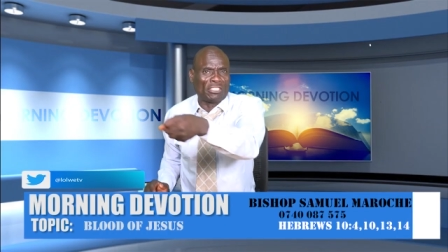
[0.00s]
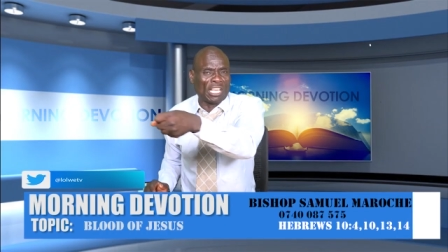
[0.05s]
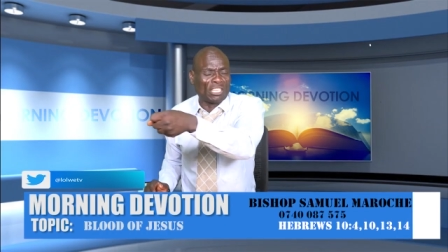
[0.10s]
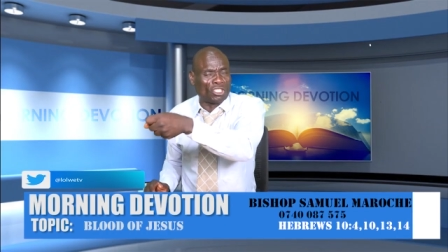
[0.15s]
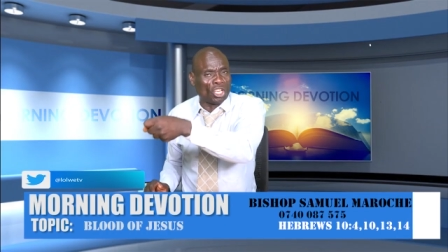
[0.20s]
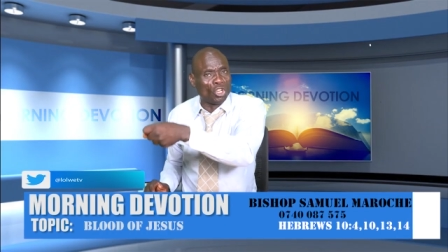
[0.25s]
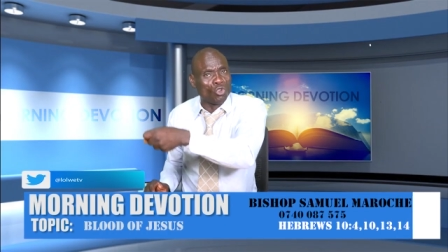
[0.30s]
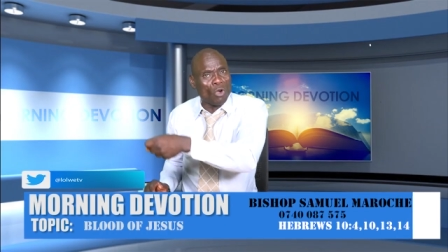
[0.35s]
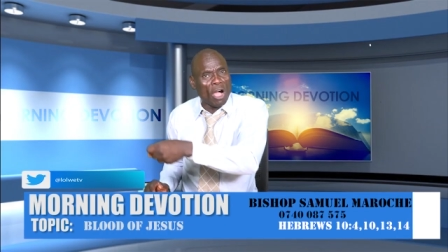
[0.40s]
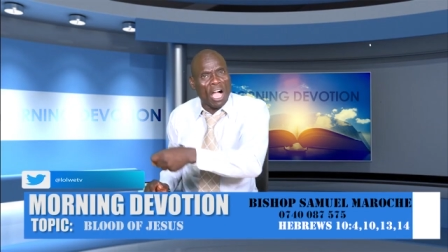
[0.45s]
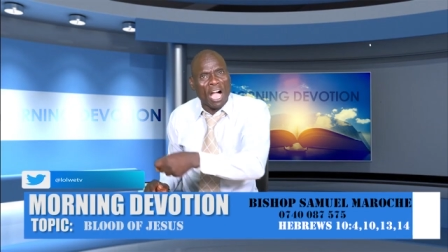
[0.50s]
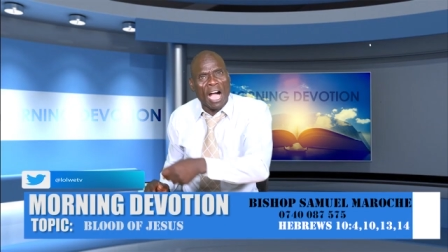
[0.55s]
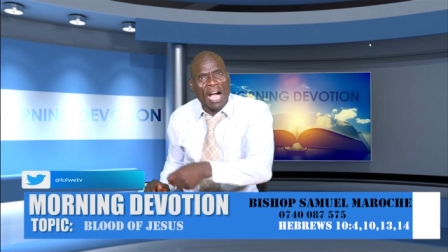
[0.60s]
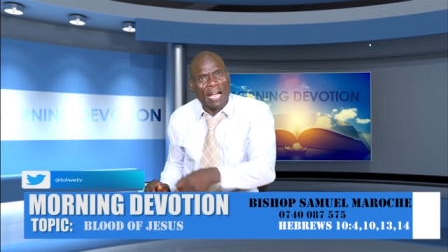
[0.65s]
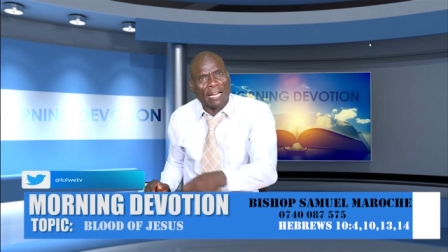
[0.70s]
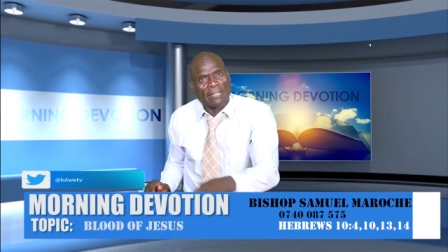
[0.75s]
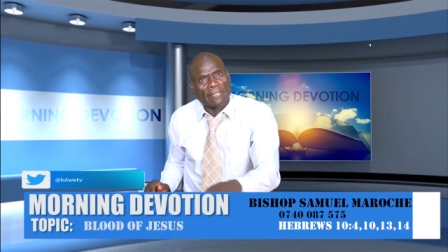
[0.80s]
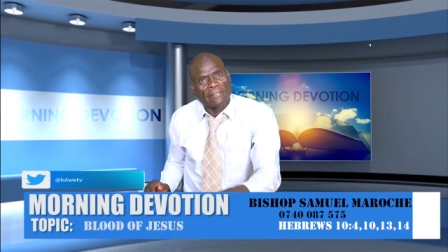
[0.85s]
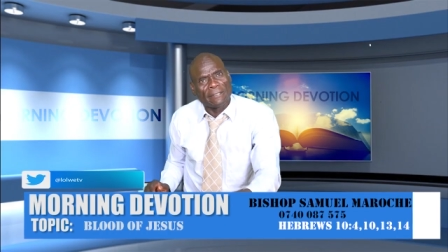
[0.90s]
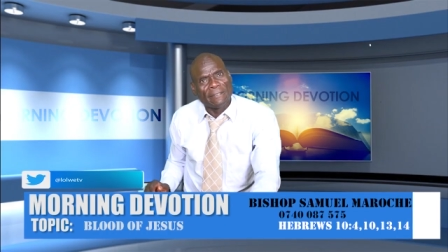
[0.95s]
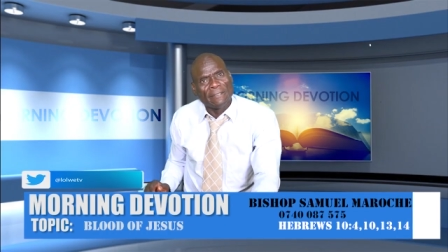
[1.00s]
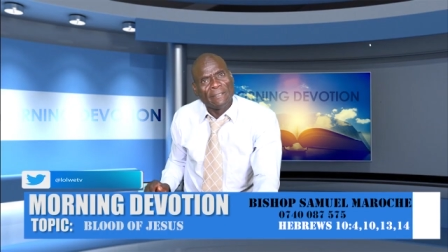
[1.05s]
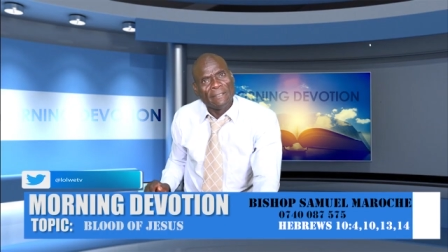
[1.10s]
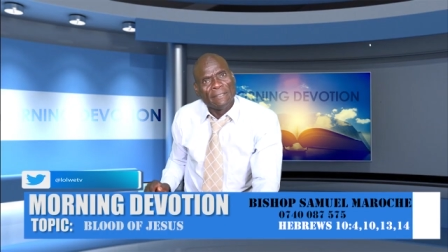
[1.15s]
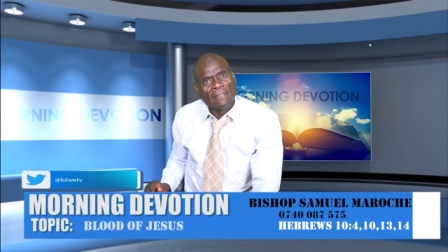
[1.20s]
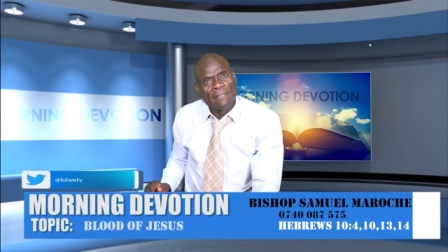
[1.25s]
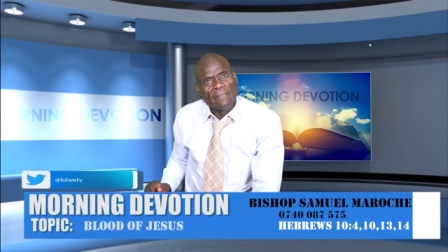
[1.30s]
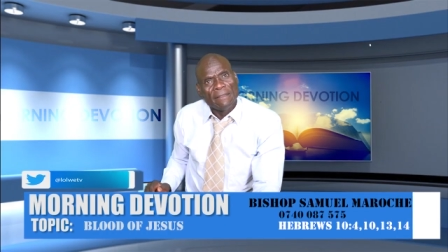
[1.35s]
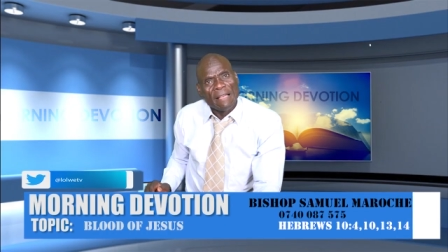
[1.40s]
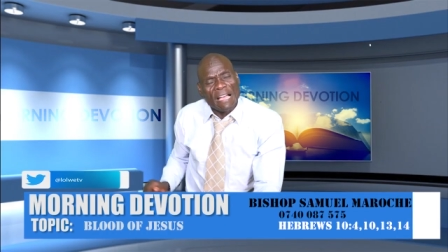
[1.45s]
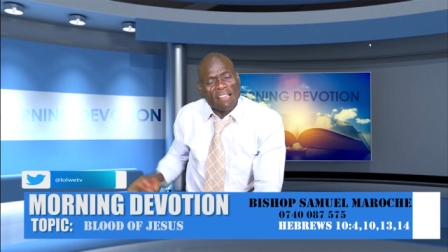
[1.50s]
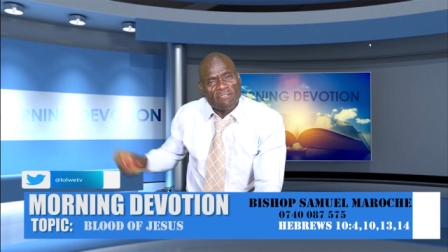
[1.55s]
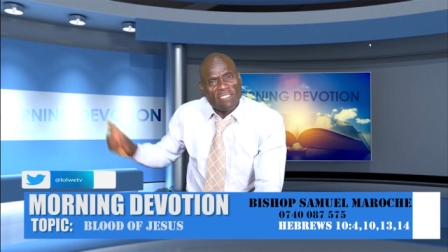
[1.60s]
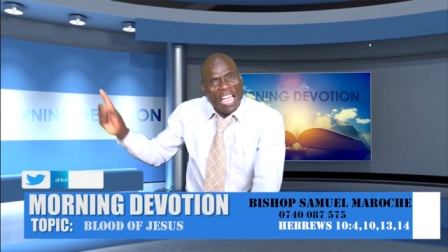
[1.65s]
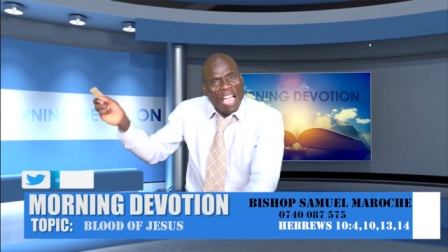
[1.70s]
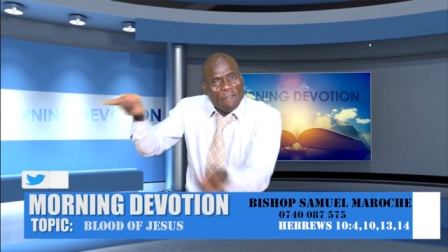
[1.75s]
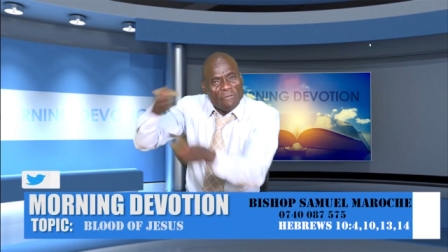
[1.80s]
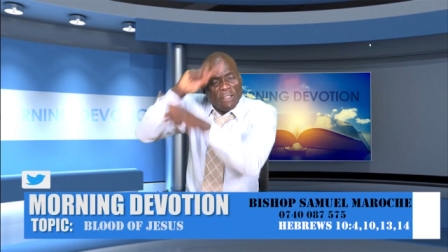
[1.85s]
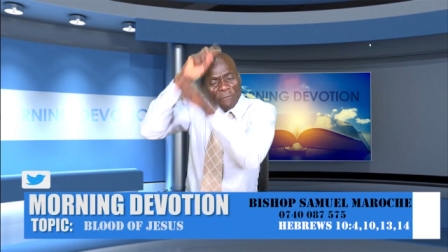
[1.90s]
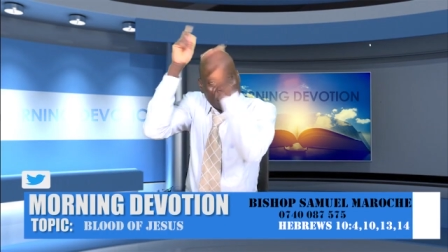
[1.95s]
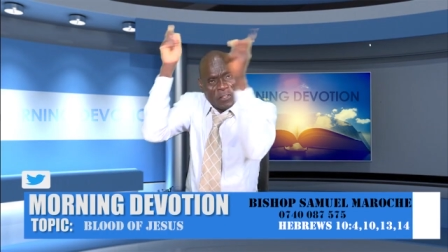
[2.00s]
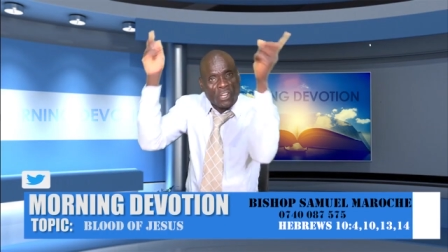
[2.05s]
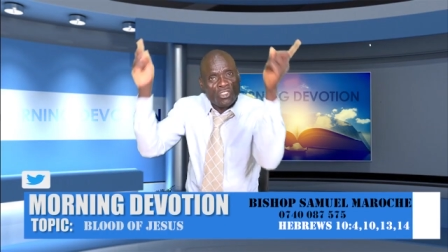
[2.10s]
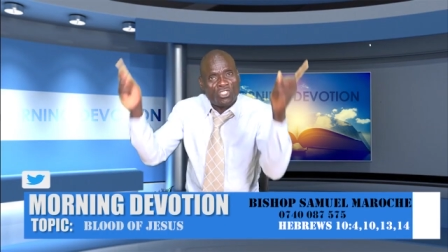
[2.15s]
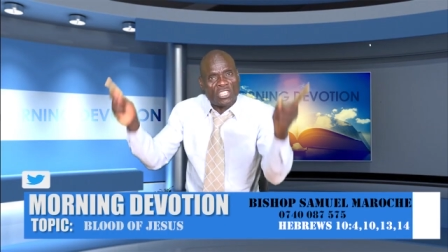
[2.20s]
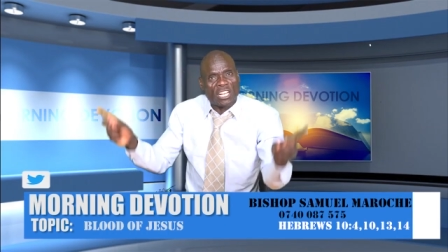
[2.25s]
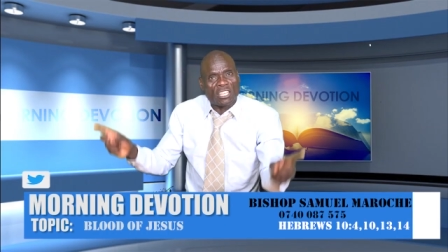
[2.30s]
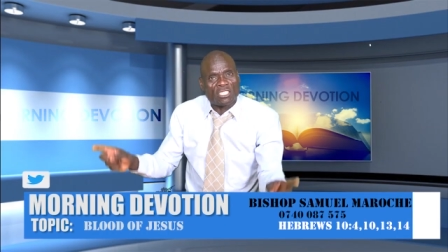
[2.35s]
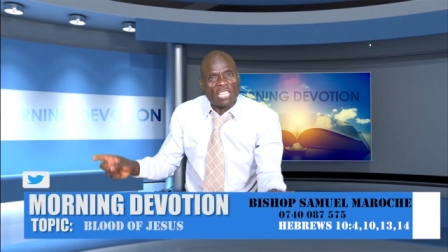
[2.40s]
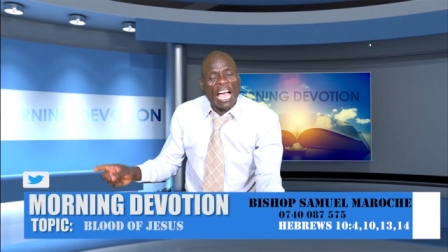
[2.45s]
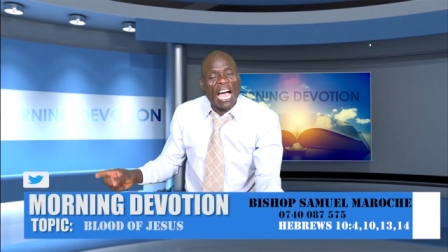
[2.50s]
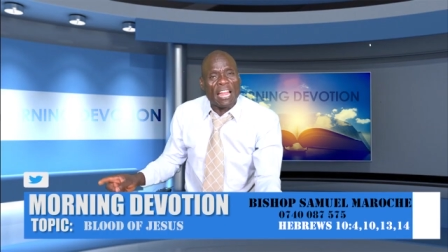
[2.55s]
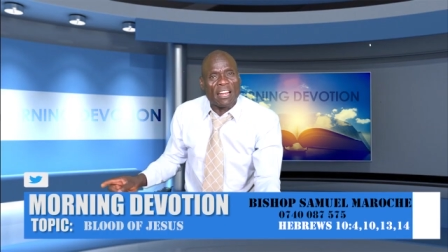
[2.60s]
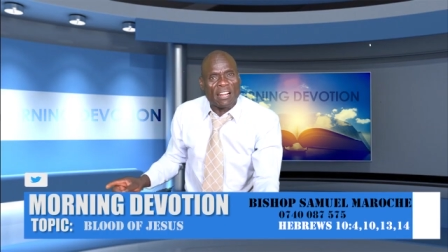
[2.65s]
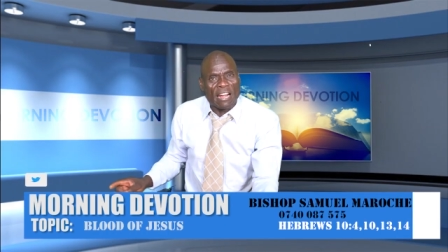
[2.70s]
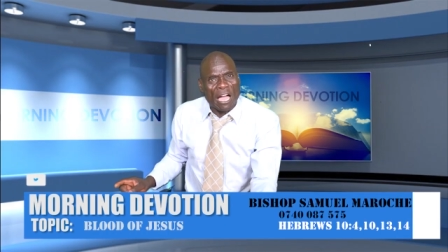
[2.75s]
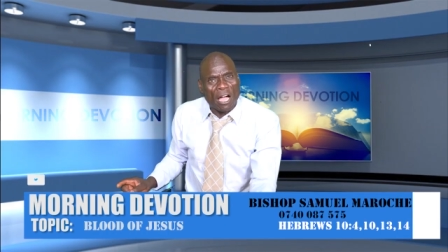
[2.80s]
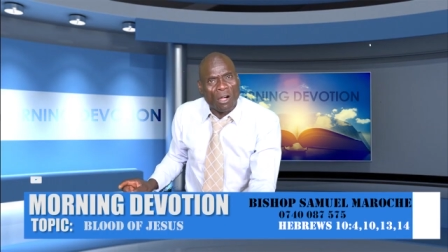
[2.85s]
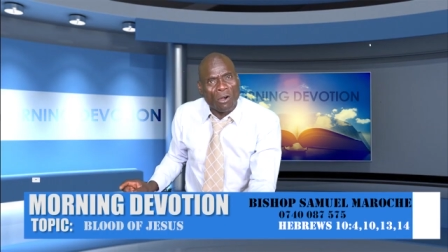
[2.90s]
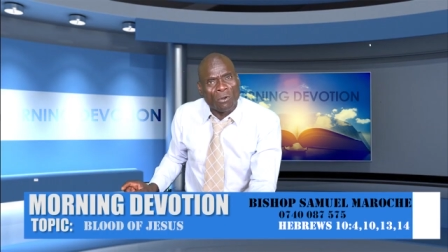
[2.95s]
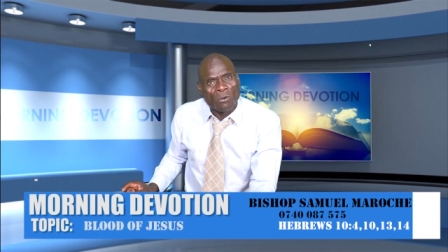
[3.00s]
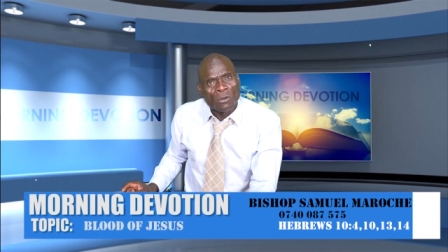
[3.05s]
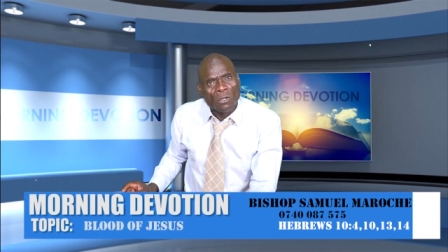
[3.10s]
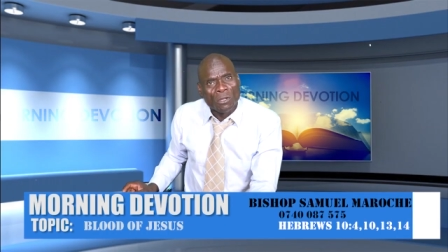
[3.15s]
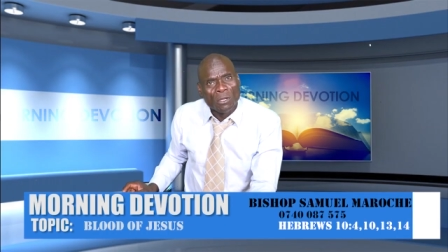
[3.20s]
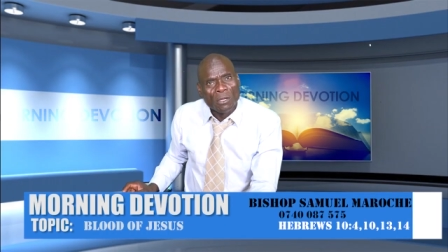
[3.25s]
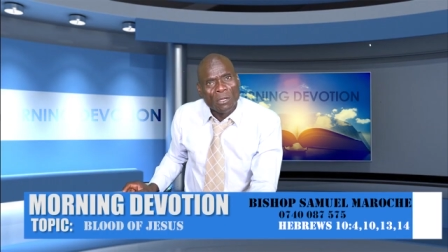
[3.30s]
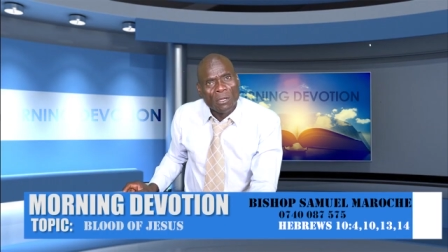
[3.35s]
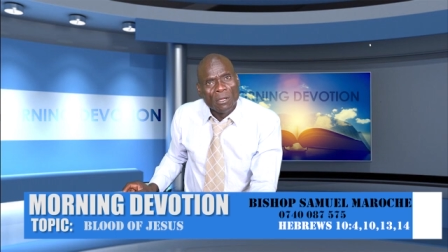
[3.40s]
Jesus in your heart and everything shall turn around.